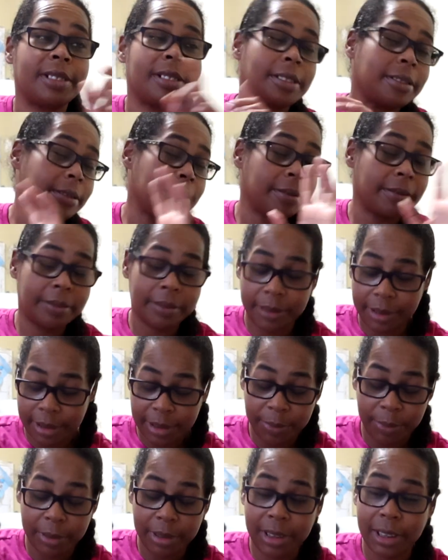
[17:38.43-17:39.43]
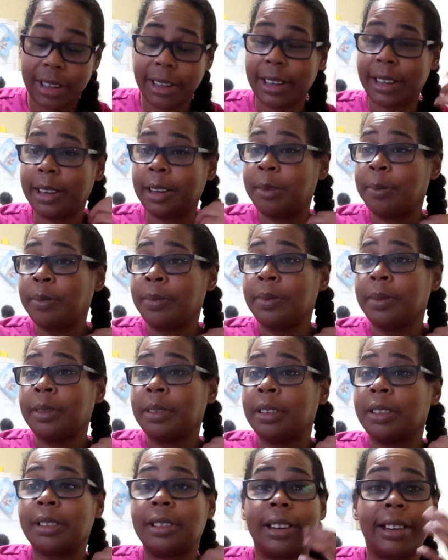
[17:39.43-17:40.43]
So it's one day
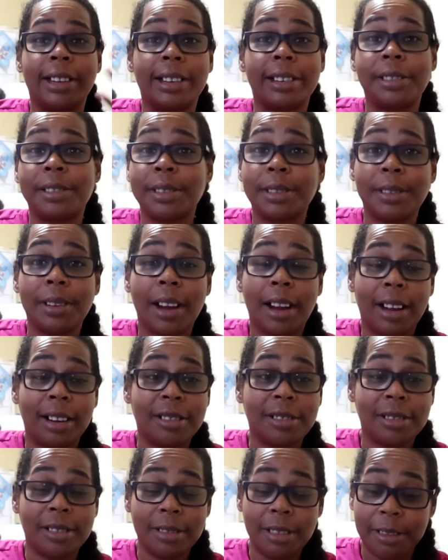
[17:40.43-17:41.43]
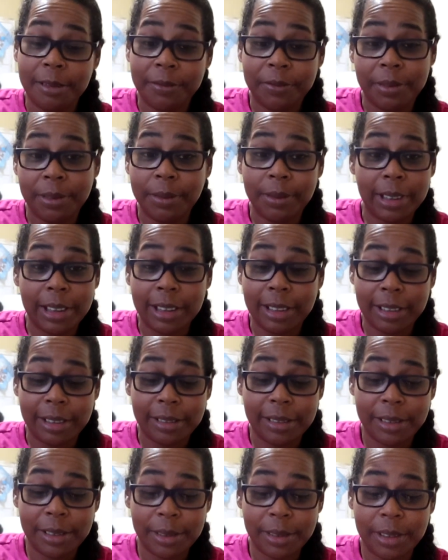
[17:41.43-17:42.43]
that I just love,
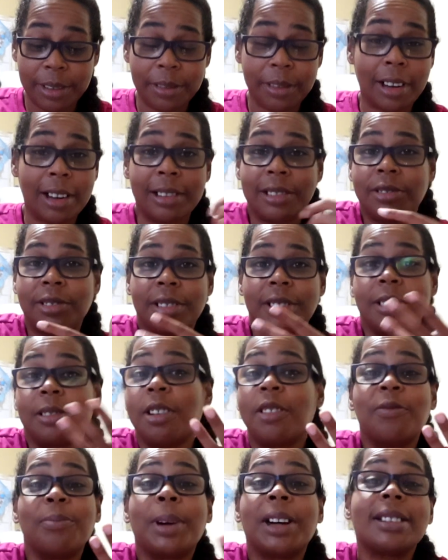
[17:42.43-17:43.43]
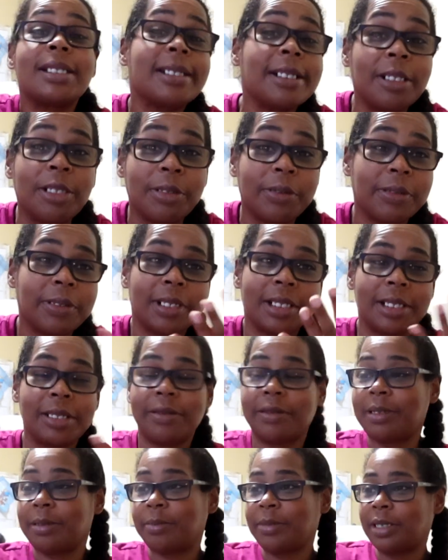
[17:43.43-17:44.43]
and you know, I just love myself. That's
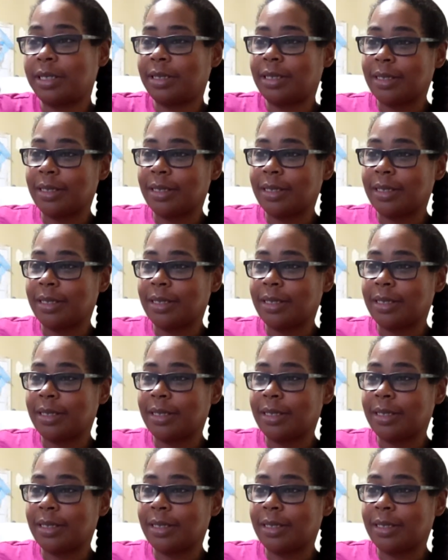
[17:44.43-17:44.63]
what I'm